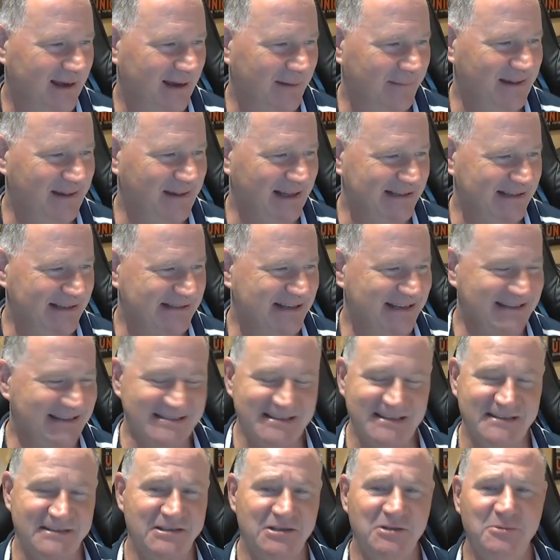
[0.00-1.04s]
I mean, that's
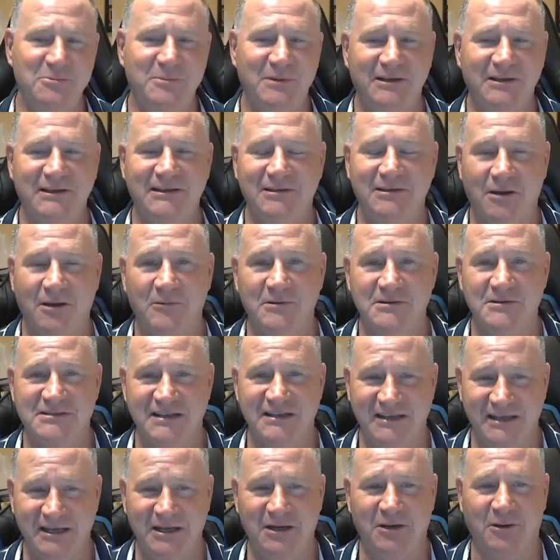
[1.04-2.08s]
$62 million a
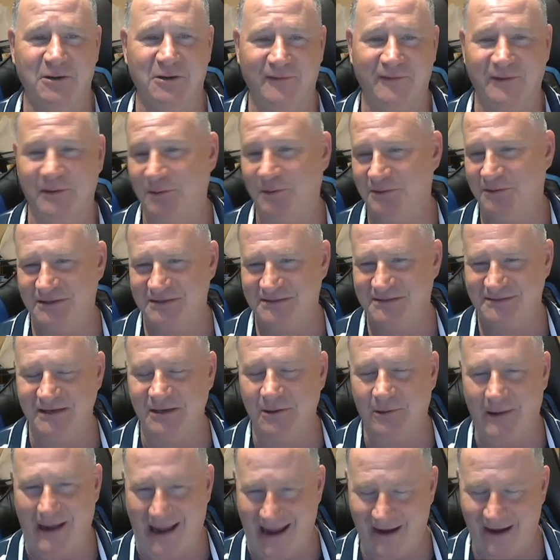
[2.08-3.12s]
year if you just
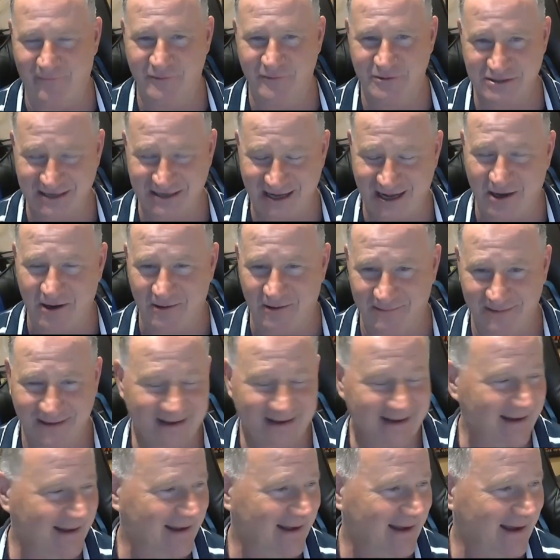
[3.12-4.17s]
average it out.
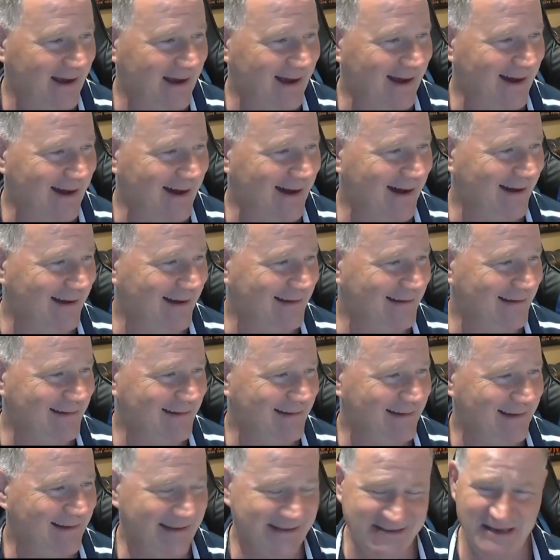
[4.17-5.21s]

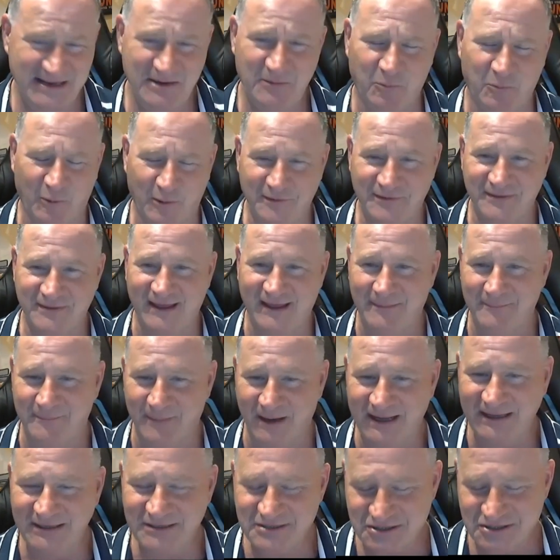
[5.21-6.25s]
Is he worth that
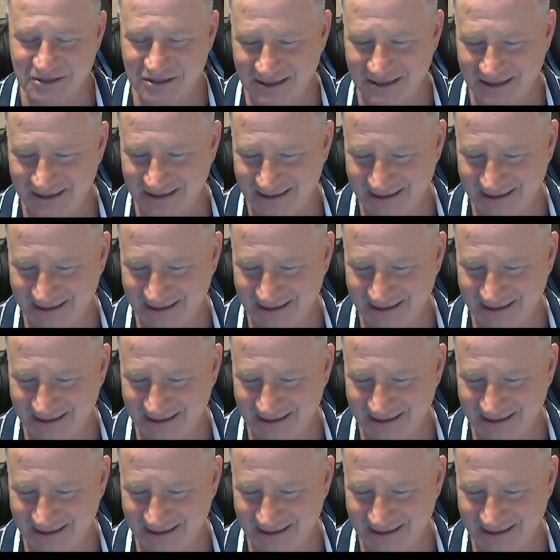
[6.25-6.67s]
much?